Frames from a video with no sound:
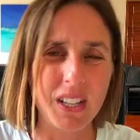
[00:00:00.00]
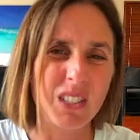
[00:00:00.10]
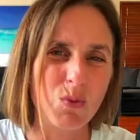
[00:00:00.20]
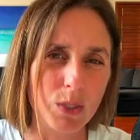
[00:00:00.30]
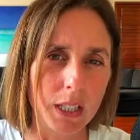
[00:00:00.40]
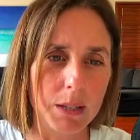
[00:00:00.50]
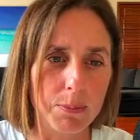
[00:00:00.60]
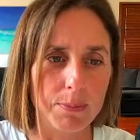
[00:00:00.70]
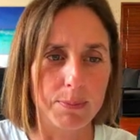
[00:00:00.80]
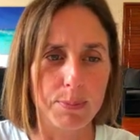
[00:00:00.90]
It's really
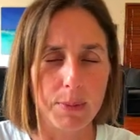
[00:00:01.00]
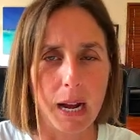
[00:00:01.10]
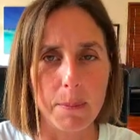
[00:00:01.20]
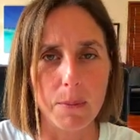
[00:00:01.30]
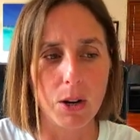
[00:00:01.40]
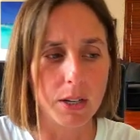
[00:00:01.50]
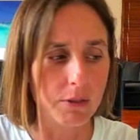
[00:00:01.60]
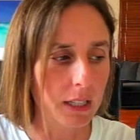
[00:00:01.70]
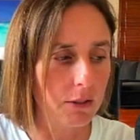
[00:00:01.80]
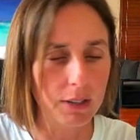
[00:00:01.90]
um, only
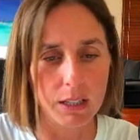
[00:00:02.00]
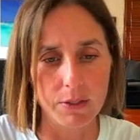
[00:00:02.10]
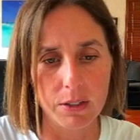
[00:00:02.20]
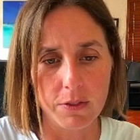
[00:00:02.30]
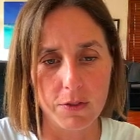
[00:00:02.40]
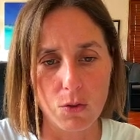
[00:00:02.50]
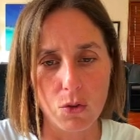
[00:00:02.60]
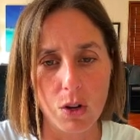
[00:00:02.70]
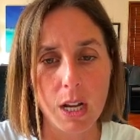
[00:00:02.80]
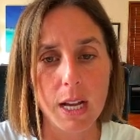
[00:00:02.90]
really relevant
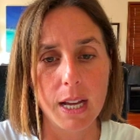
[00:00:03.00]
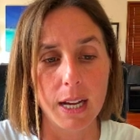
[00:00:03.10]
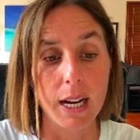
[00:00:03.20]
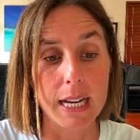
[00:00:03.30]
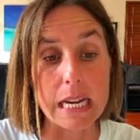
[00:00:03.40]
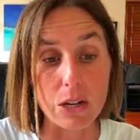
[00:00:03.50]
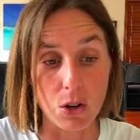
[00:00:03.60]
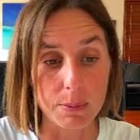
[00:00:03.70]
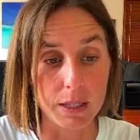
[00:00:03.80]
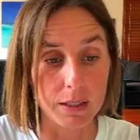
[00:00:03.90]
for uh, e
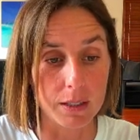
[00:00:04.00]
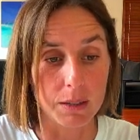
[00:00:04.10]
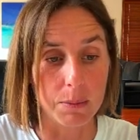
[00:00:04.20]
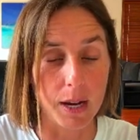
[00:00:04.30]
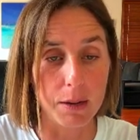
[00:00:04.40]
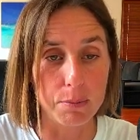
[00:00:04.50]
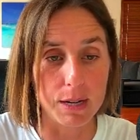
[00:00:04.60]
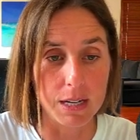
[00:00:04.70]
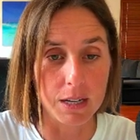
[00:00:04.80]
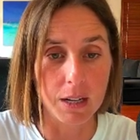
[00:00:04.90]
commerce, in my
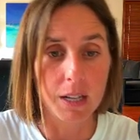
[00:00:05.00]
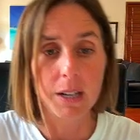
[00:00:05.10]
opinion.